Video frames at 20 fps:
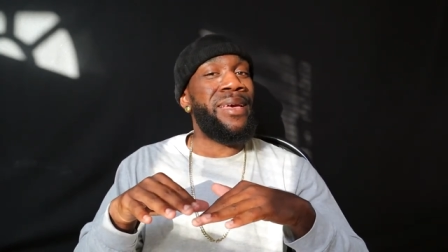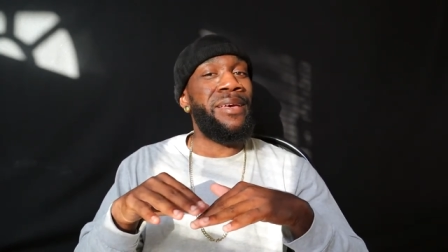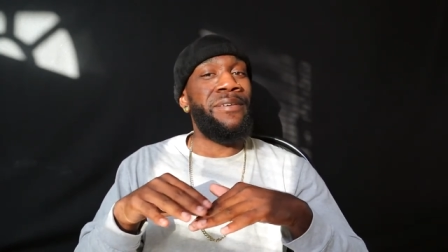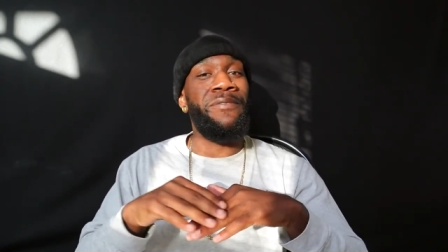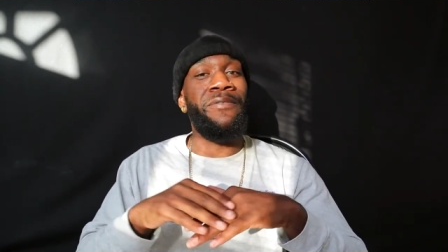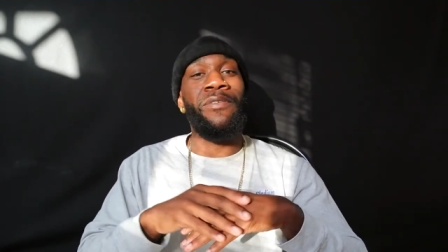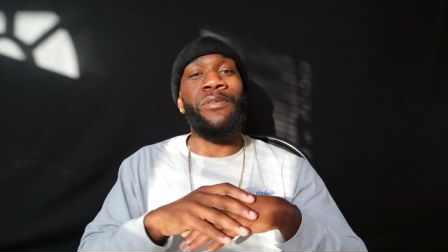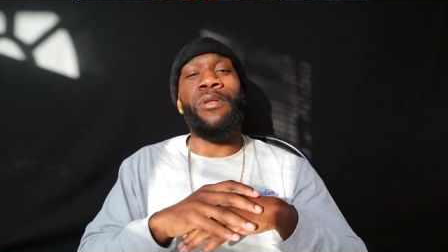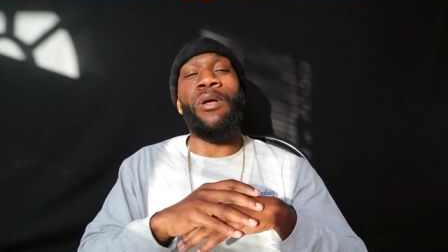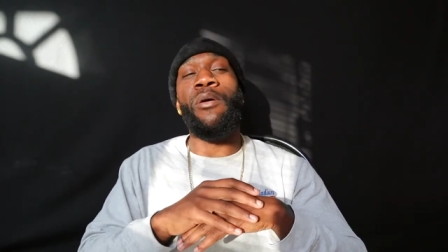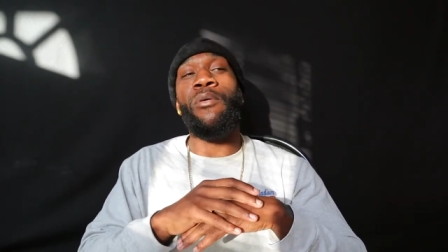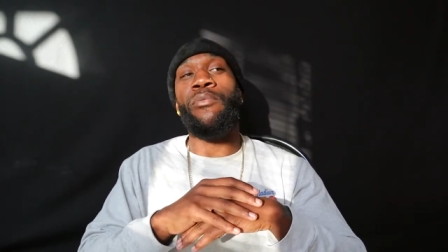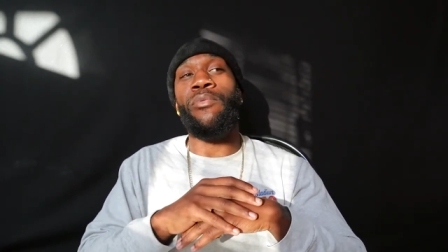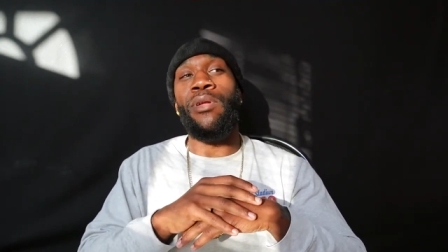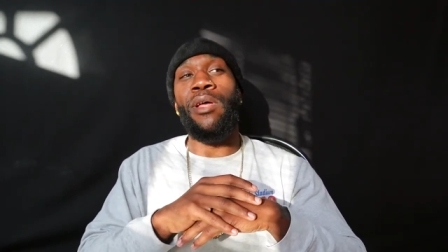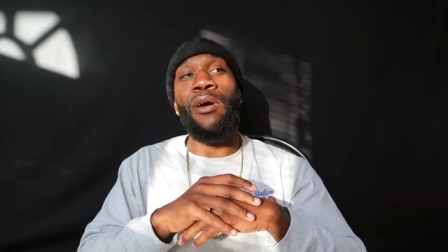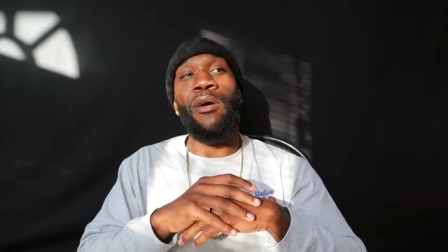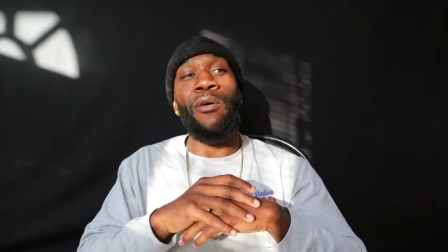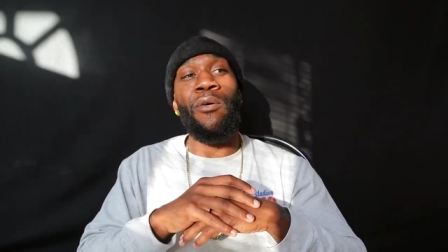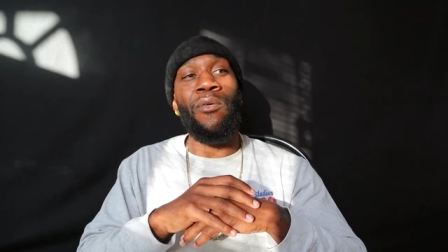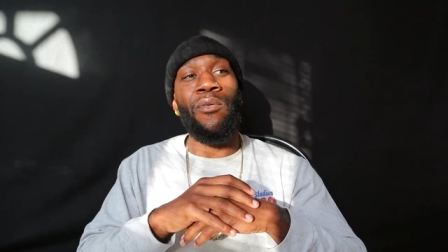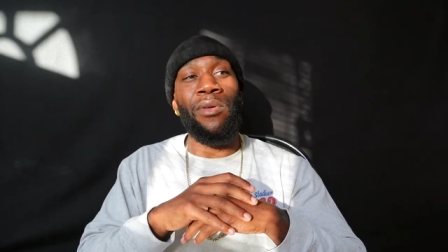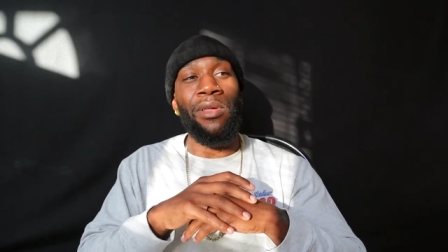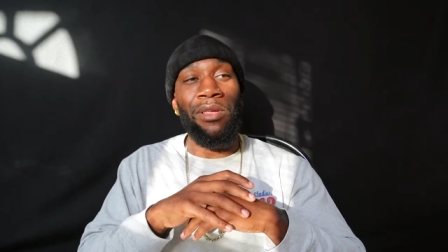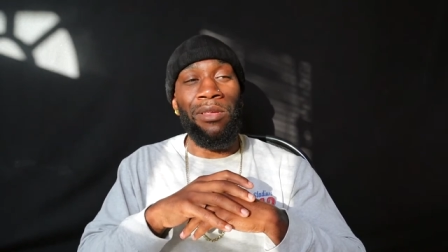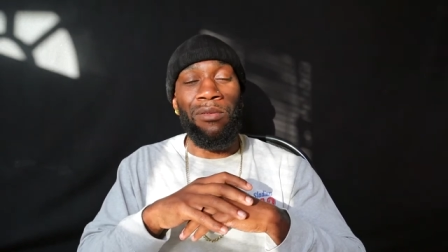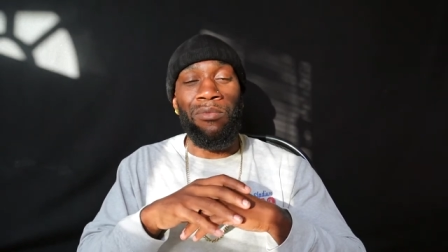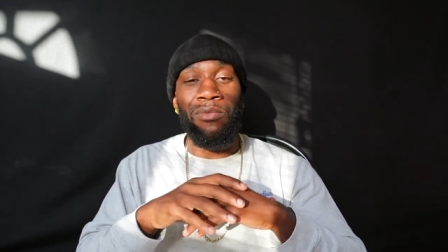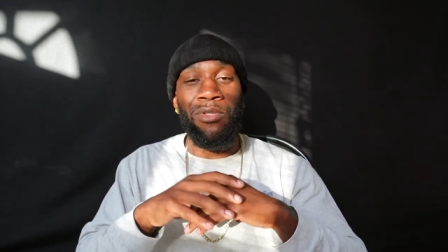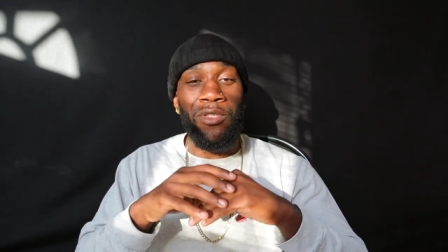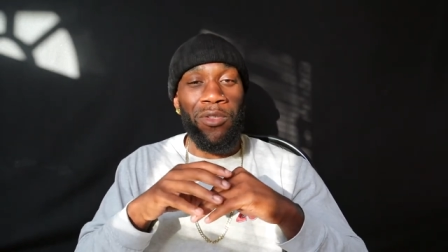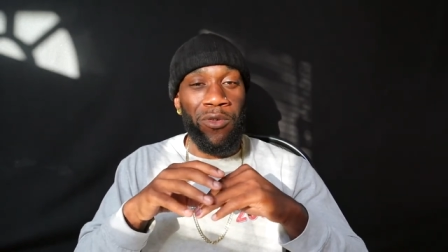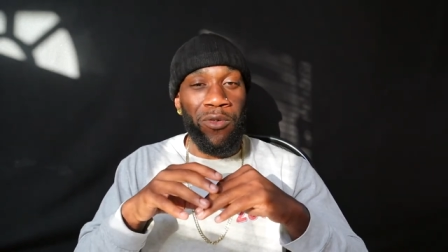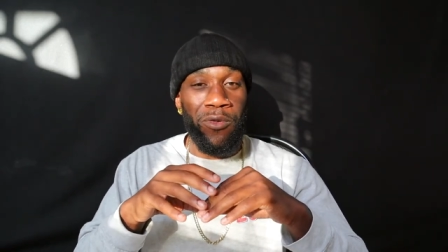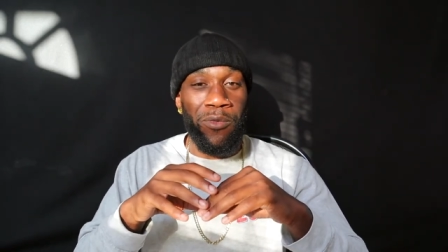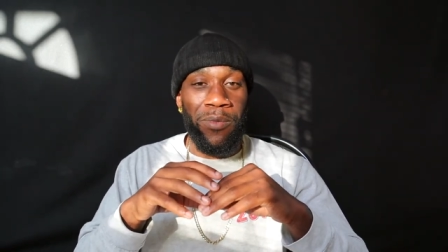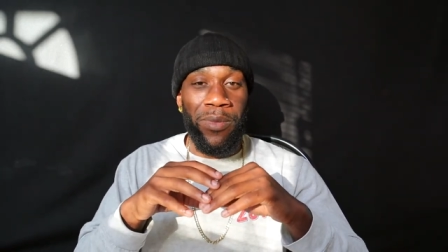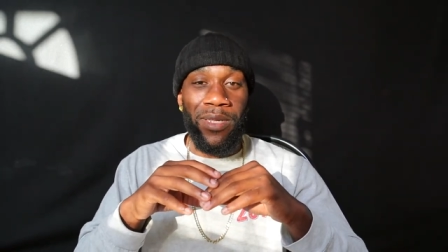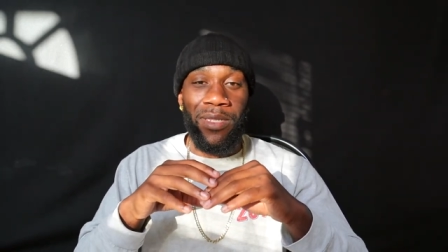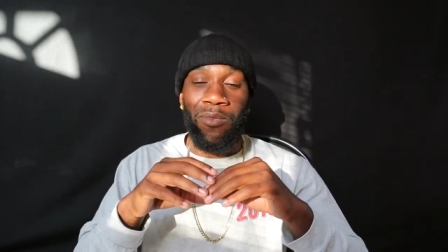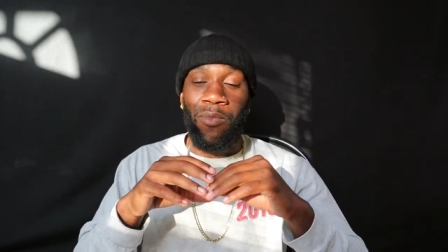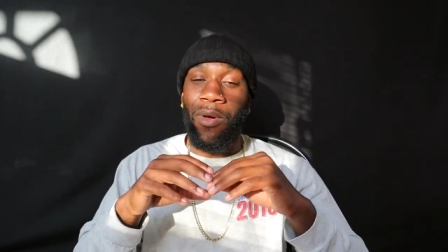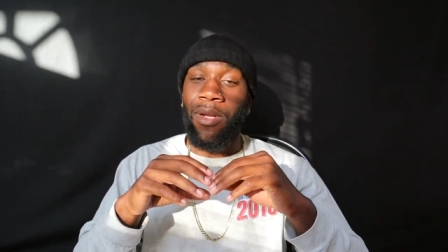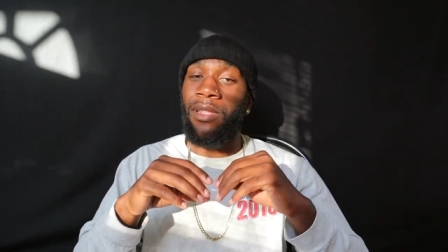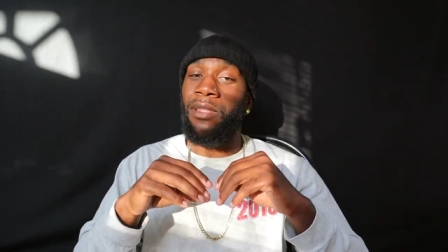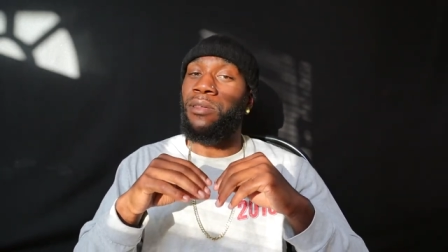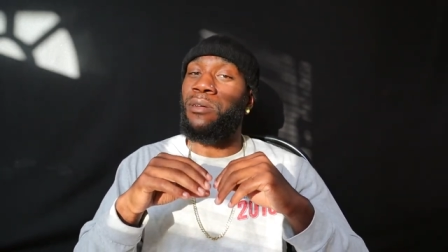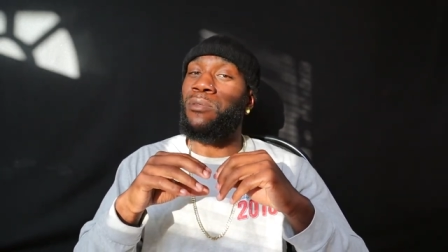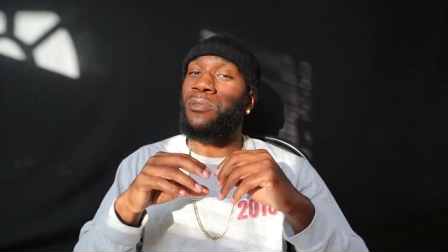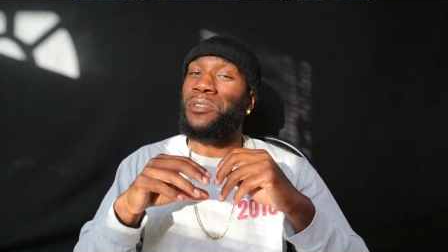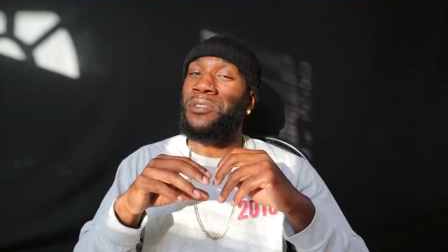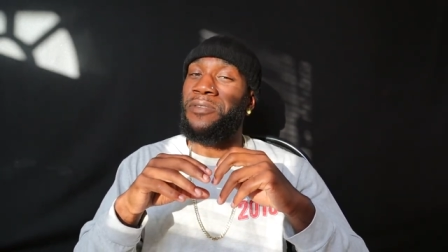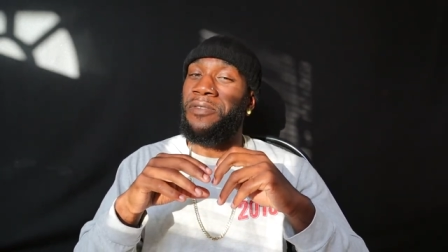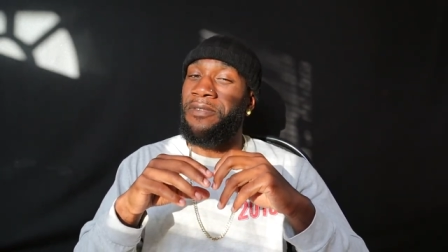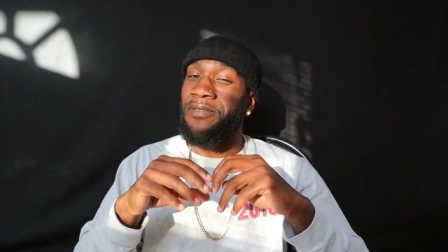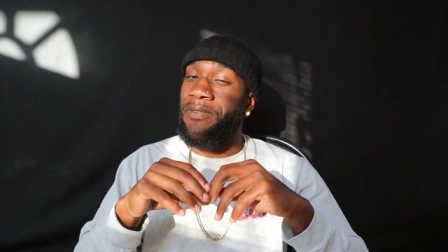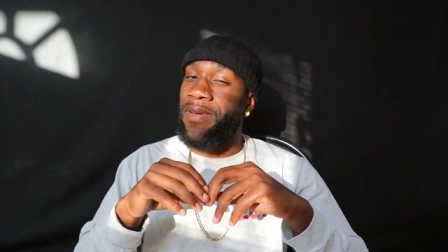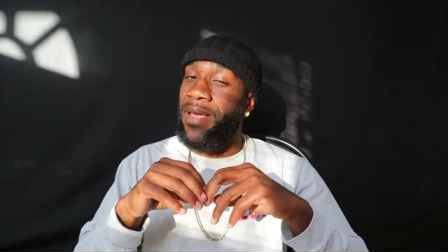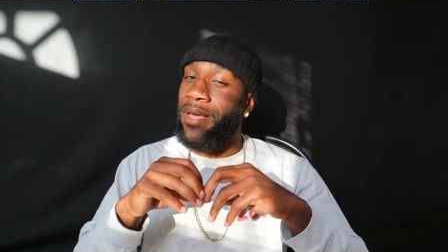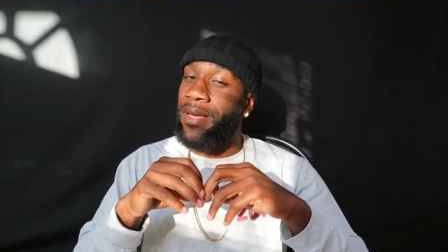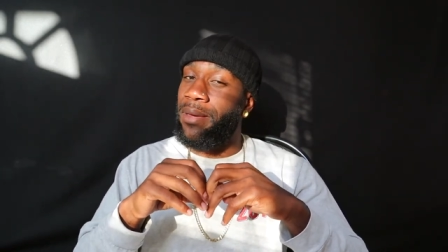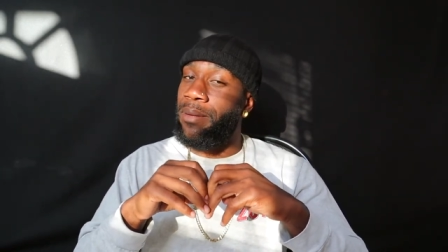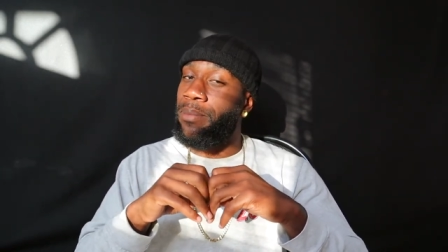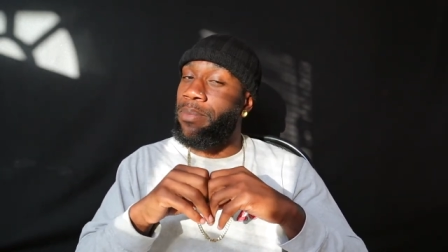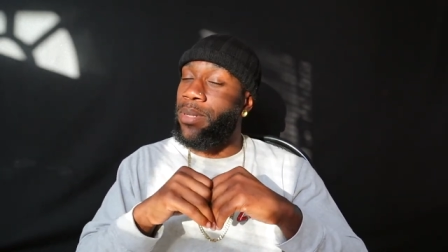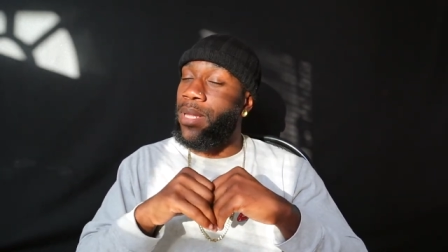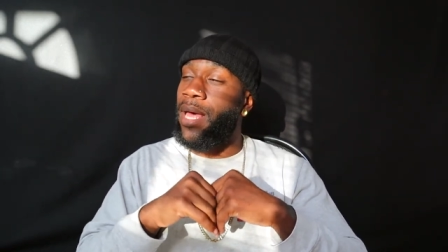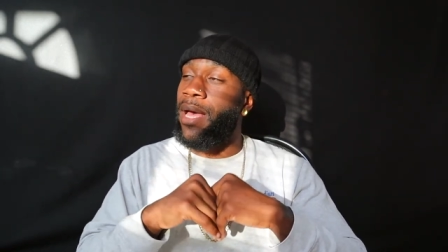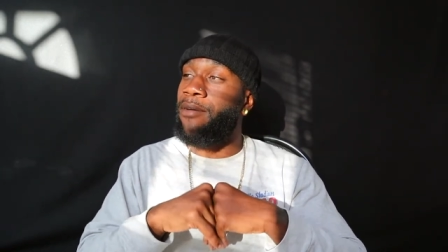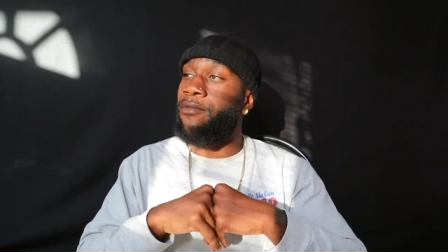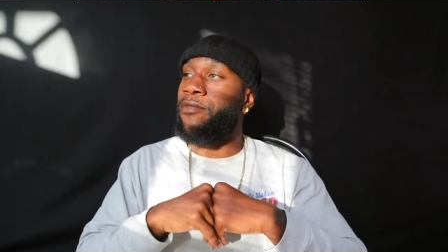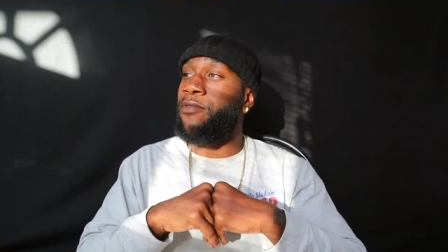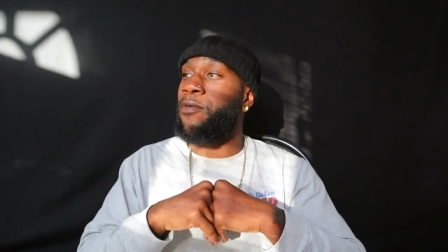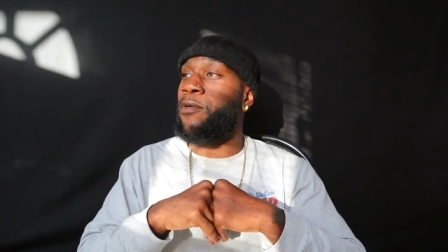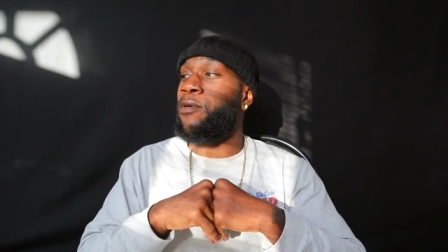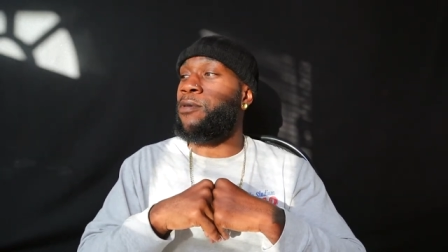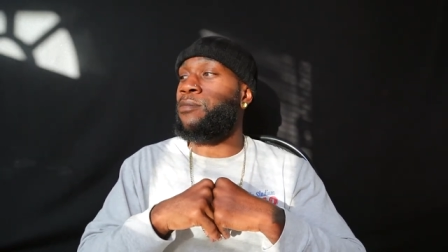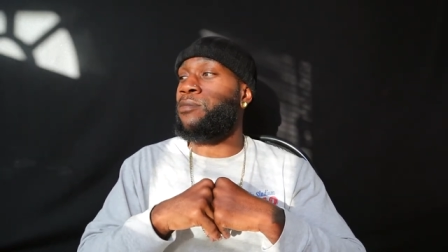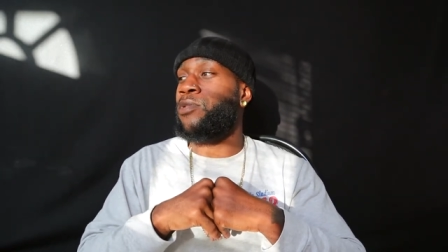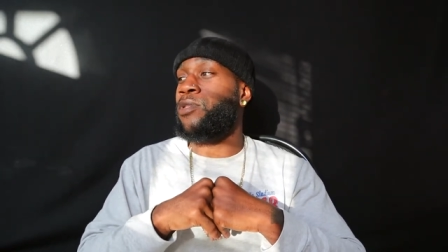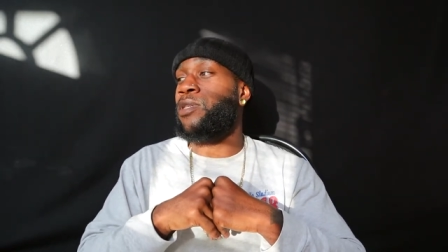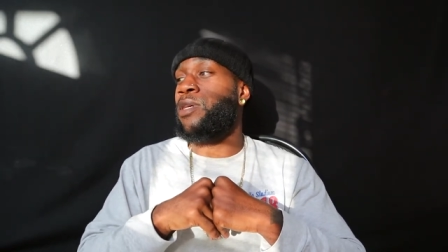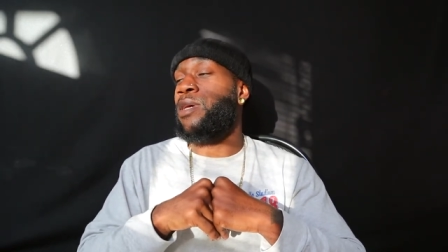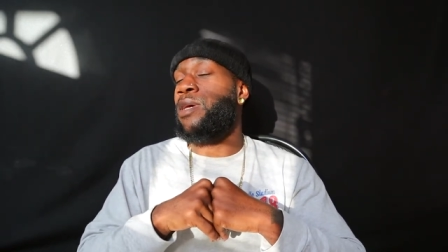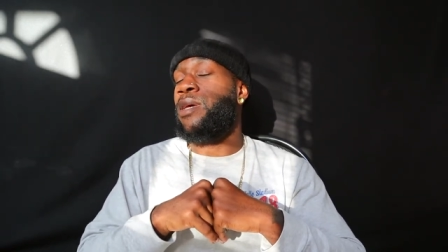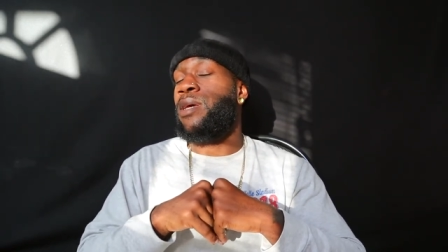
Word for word: If you don't know, YouTube is one of those fake platforms,